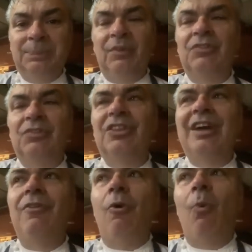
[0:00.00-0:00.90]

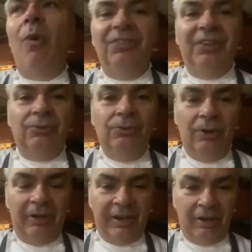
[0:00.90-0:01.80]
Never wanted to do
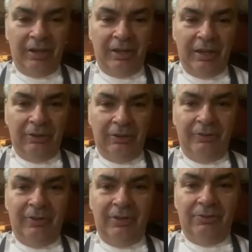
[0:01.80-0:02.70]
a career out
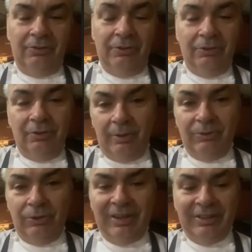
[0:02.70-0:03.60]
of it. So,
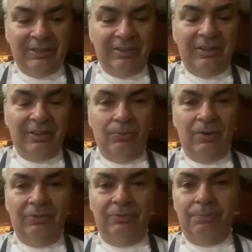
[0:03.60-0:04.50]
the Great Canadian
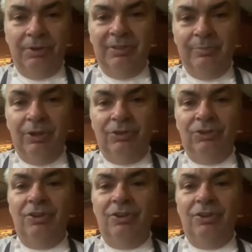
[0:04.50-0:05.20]
was pretty much